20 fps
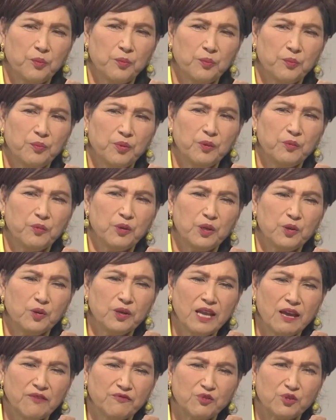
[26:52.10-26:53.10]
we don't
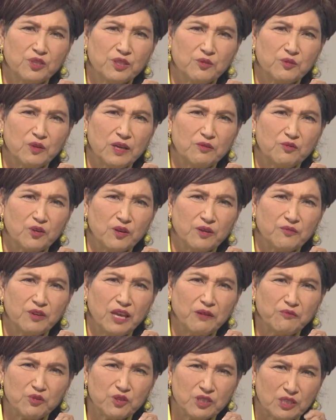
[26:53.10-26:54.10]
have to. We
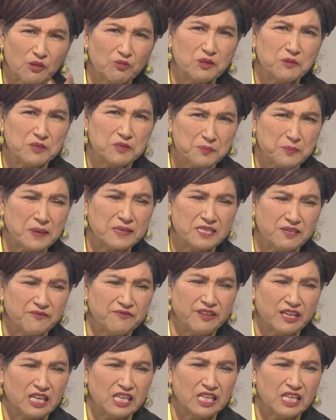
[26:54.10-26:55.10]
have to tell them
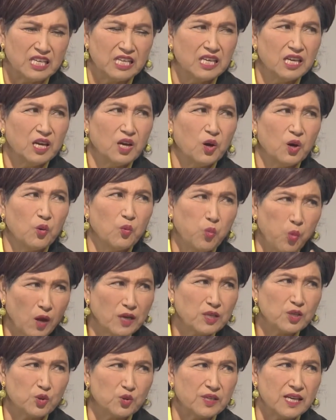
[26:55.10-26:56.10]
specifically
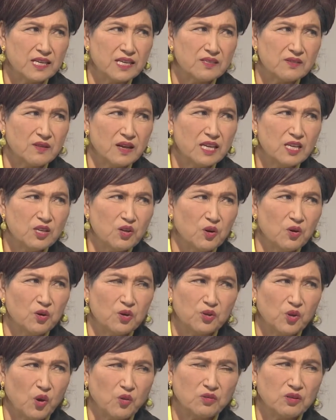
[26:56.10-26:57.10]
what to test, right? Or
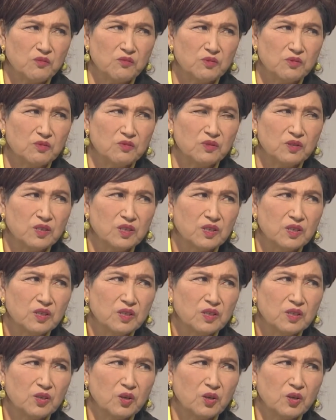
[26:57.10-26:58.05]
doctor will know.